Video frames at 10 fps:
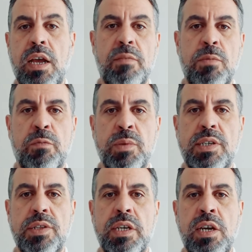and the
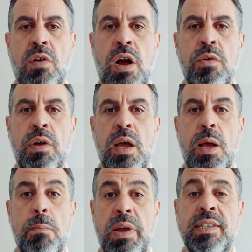movements in the euro,
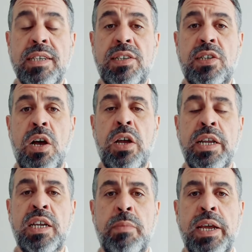means it's
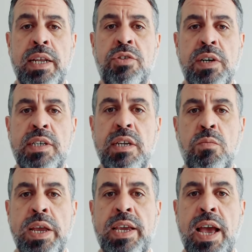certainly going to be an
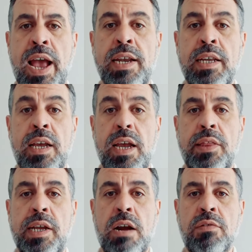interesting week ahead
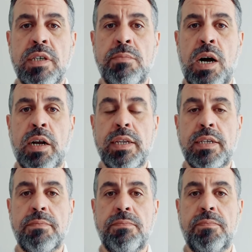in the currency markets.